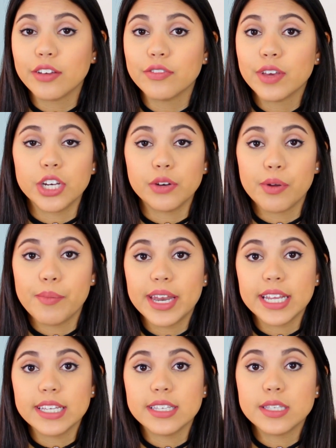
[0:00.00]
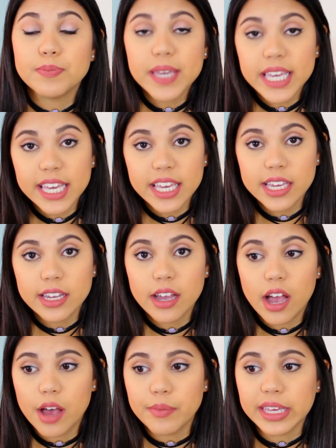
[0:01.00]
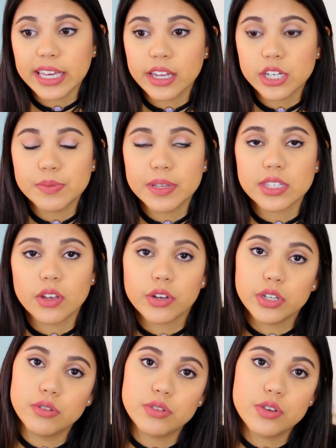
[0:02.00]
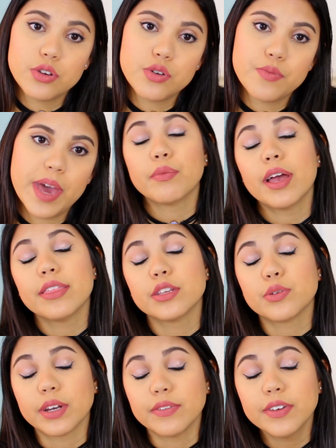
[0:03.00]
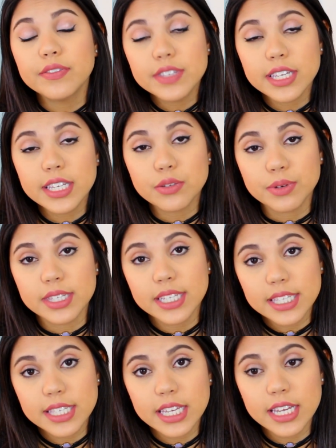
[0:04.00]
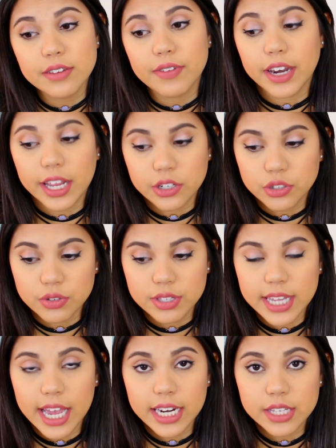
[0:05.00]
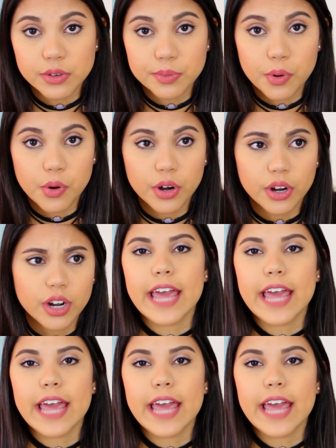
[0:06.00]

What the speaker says: of Ginny Rometty's speaking engagements on YouTube. I read the 2015-2016 financial status report.